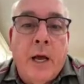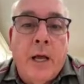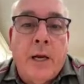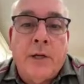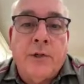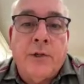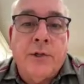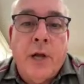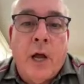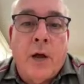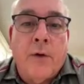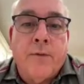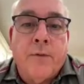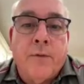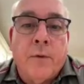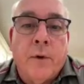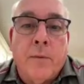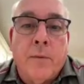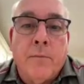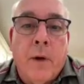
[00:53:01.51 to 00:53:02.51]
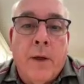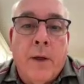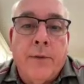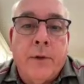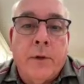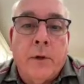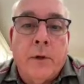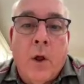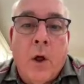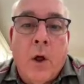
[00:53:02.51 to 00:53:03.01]
on a shelf for a month
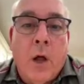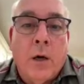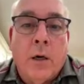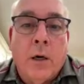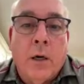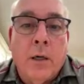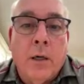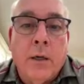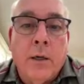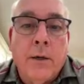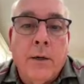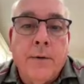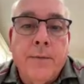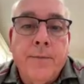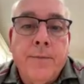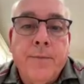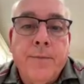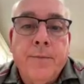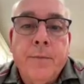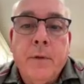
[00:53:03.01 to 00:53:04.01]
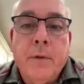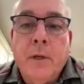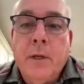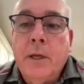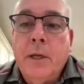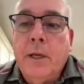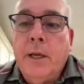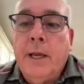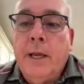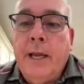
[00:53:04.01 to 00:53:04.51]
or longer.
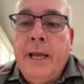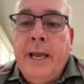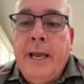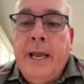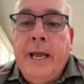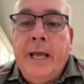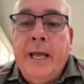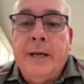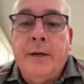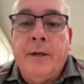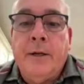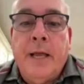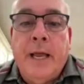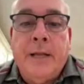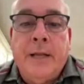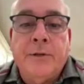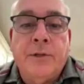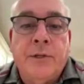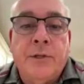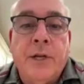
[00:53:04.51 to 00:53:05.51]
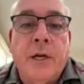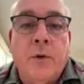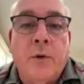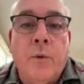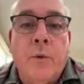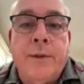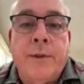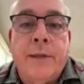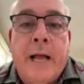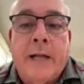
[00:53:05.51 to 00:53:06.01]
And stick
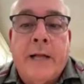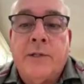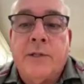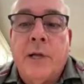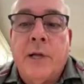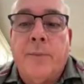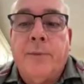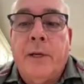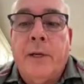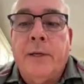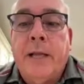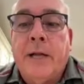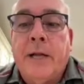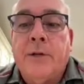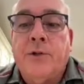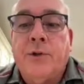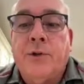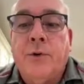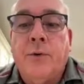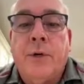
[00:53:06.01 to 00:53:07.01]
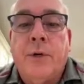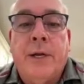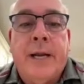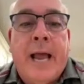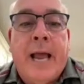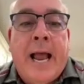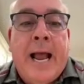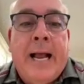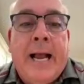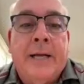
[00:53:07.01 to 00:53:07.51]
with that, something that you can
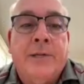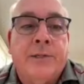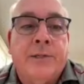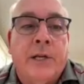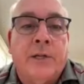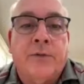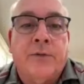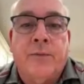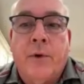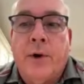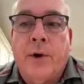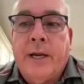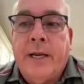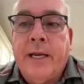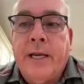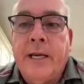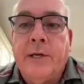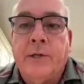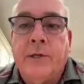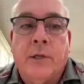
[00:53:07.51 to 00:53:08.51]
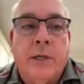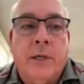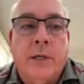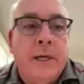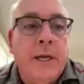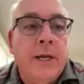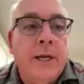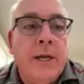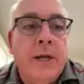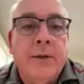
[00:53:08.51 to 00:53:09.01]
access very
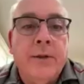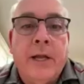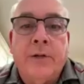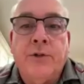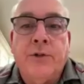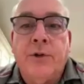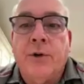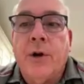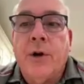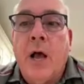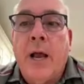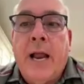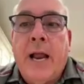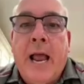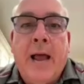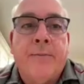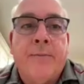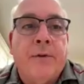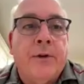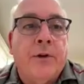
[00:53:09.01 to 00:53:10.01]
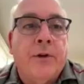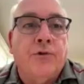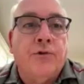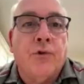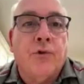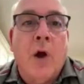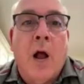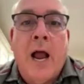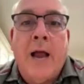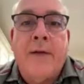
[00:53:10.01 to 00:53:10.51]
easily, that you're not having to
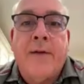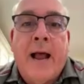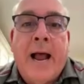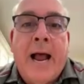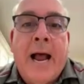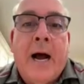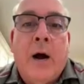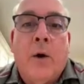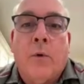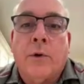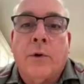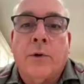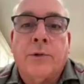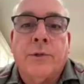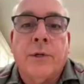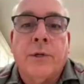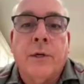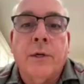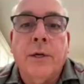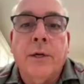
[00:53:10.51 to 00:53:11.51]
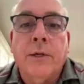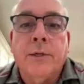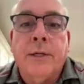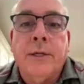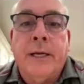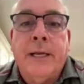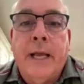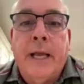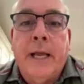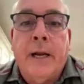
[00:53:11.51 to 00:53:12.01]
drive hours to
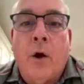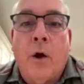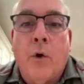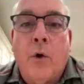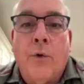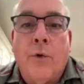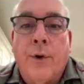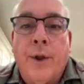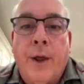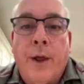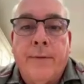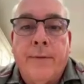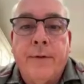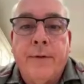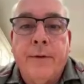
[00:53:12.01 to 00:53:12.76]
get a hold of,